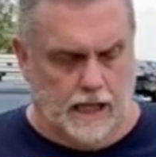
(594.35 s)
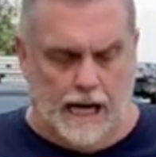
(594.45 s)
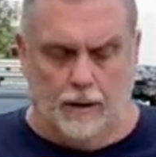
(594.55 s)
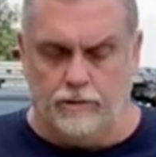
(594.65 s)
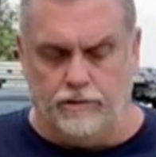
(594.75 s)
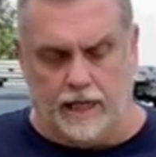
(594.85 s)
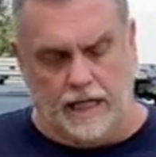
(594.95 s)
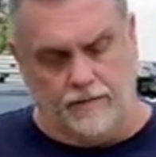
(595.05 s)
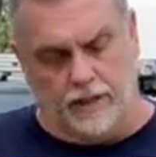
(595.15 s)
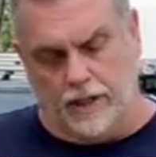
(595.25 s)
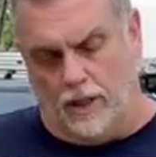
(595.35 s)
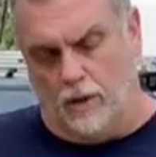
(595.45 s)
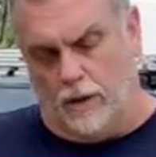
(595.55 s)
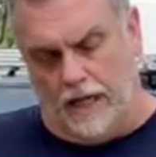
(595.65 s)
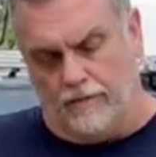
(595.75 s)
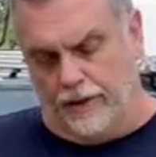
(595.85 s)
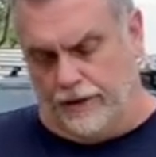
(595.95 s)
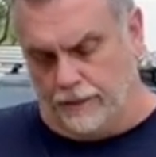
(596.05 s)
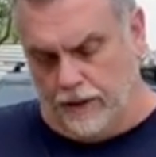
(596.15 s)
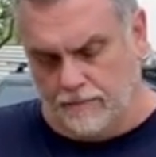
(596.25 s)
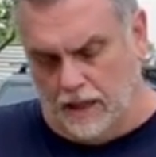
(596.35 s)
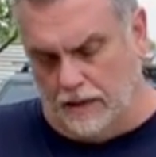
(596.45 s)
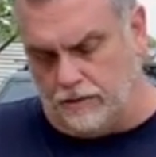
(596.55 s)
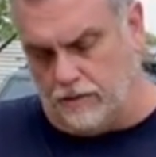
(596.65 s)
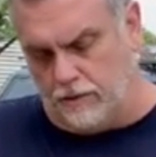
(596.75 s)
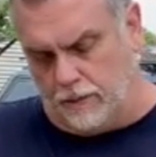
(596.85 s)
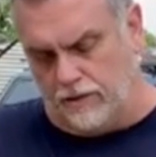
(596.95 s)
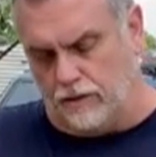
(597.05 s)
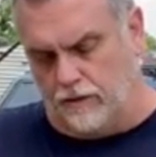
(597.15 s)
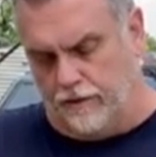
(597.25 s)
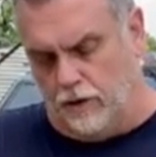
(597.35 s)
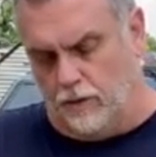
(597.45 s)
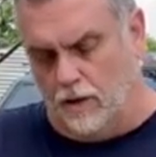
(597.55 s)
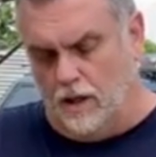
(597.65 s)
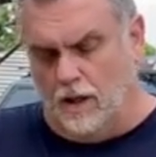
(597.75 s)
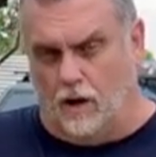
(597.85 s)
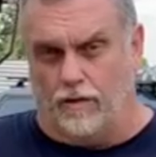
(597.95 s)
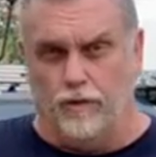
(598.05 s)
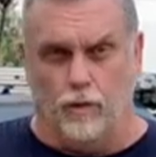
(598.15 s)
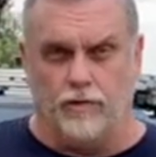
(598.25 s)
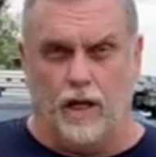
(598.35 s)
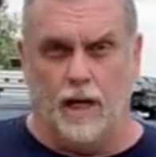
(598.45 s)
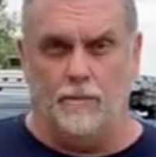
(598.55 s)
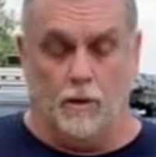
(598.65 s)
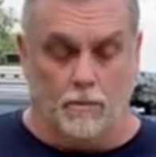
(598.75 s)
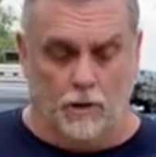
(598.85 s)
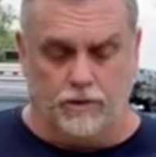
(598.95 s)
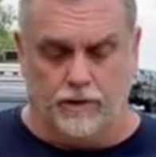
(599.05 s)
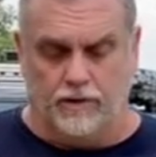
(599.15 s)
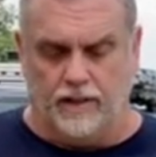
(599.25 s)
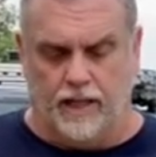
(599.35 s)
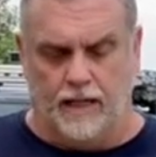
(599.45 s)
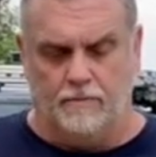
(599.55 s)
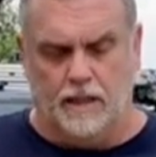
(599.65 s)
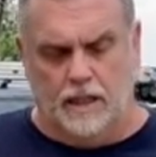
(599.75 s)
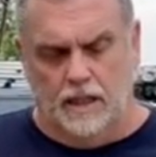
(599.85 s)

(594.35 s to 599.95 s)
I would say, even go every 3 months, especially if you are full-time or most of the time.